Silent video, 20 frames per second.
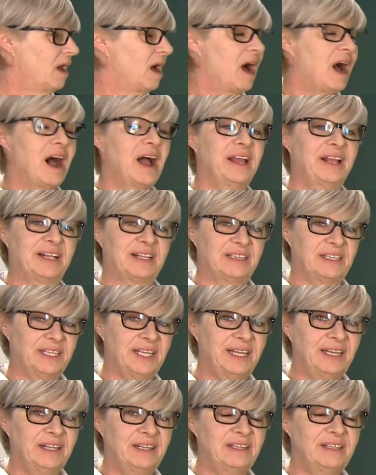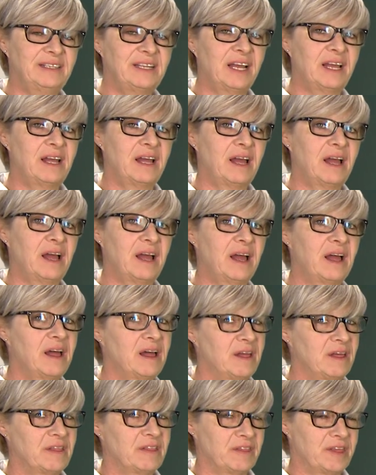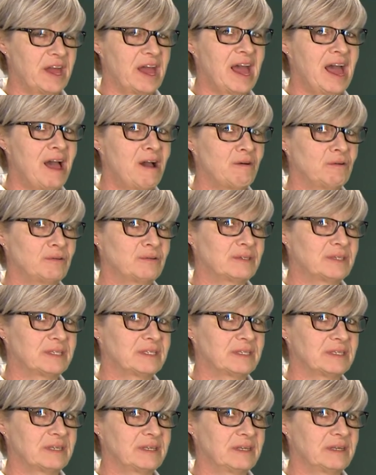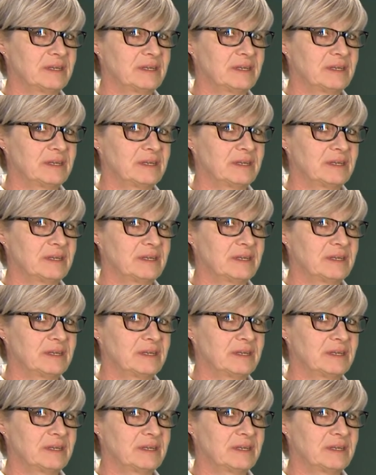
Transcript: I cleaned the house.